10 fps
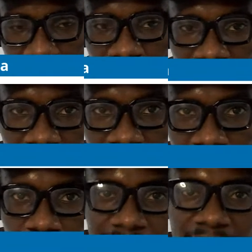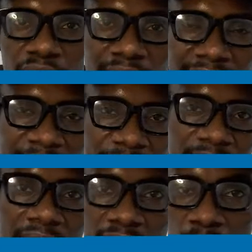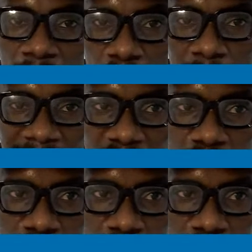media channel, you can do that in some few minutes with